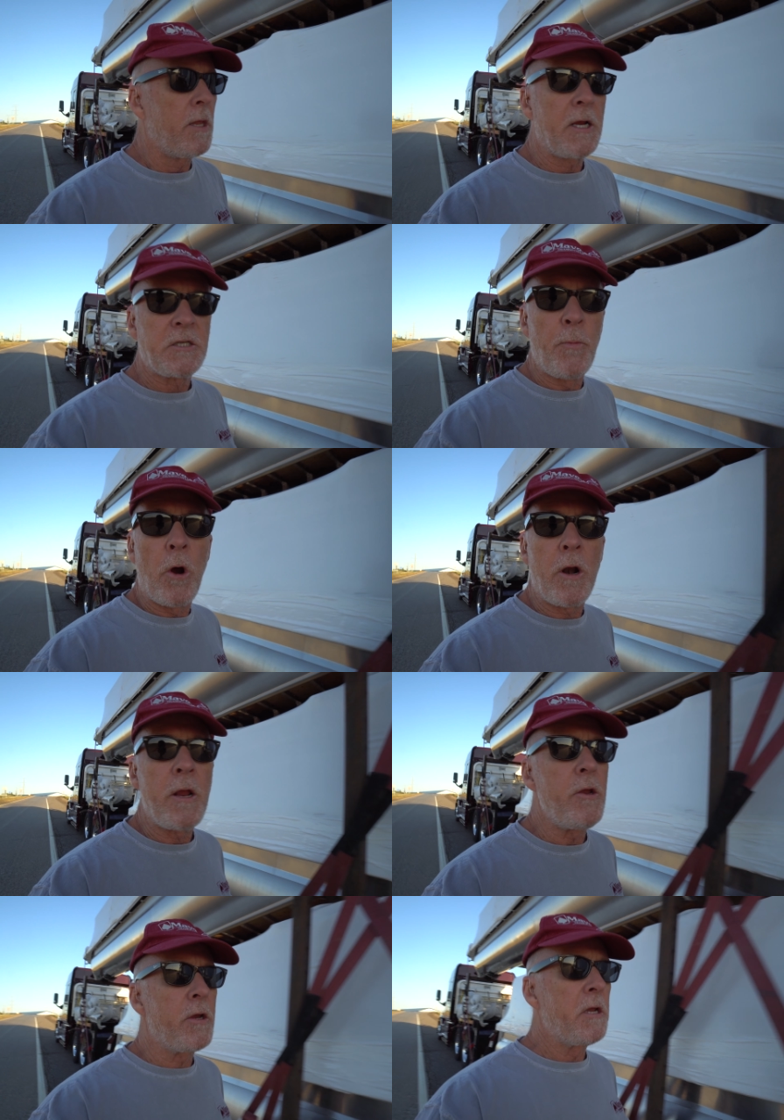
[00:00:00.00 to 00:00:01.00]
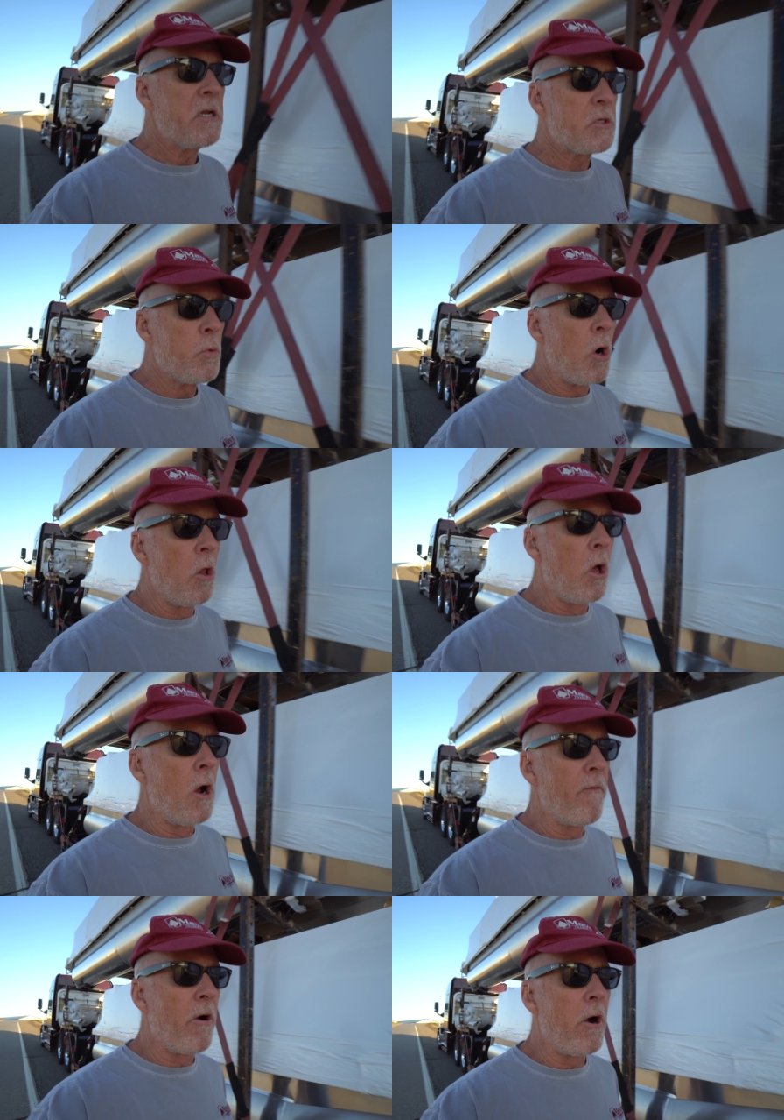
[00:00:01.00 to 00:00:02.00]
The next morning, you can just roll
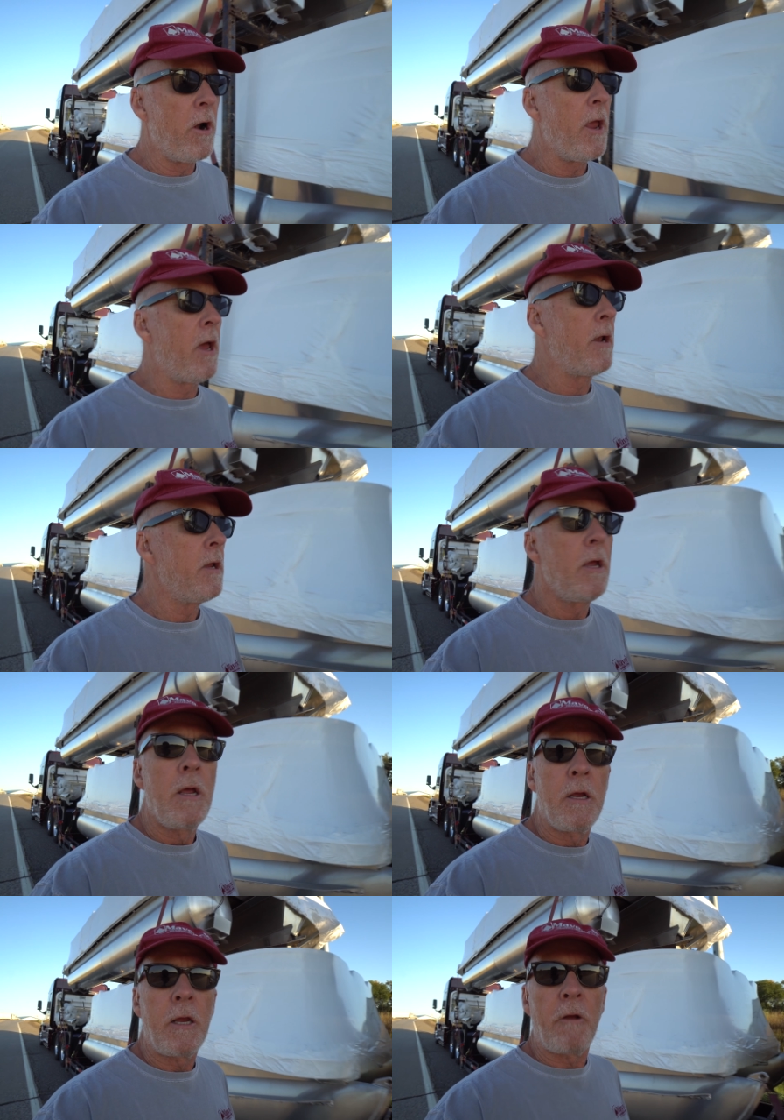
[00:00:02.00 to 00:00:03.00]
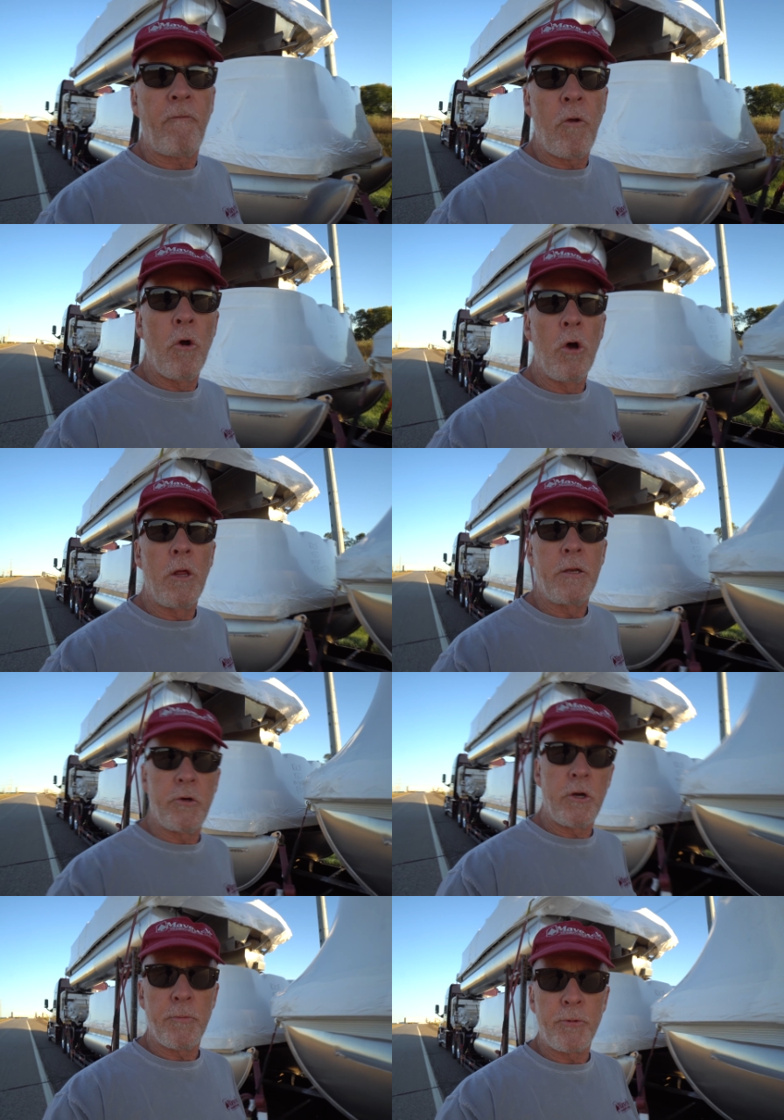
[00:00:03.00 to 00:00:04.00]
over and get fuel and do your